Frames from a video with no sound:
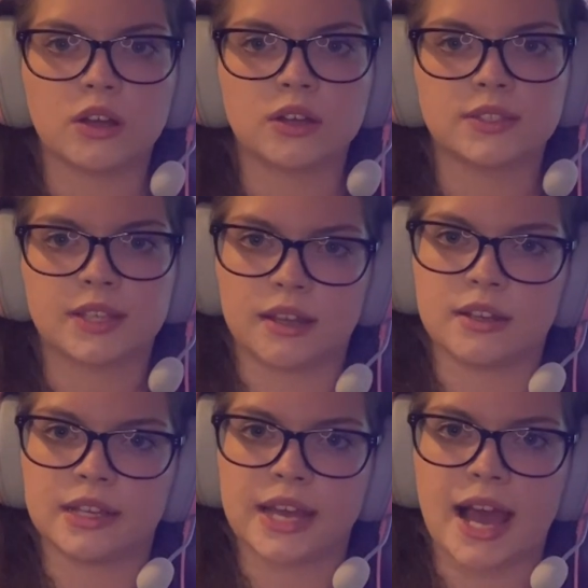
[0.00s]

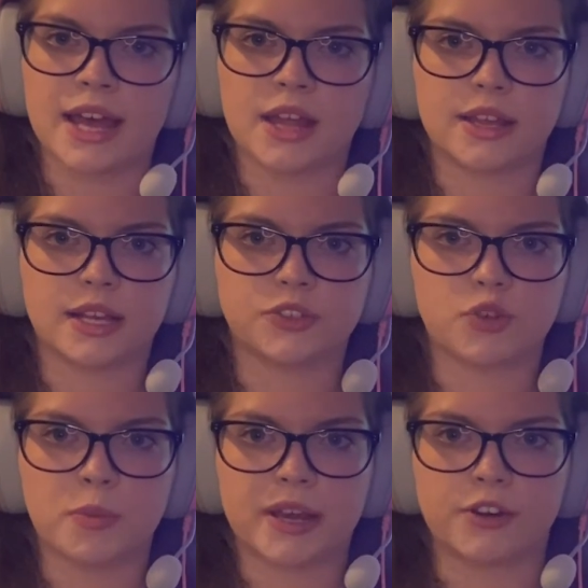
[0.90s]
suddenly I had
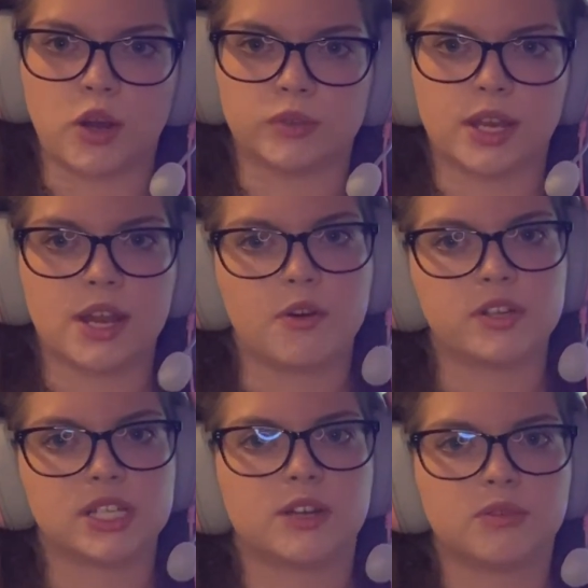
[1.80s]
extra background and I
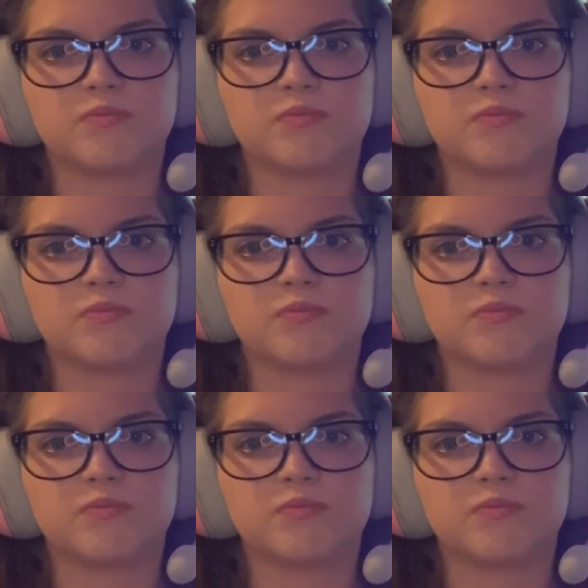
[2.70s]
was like,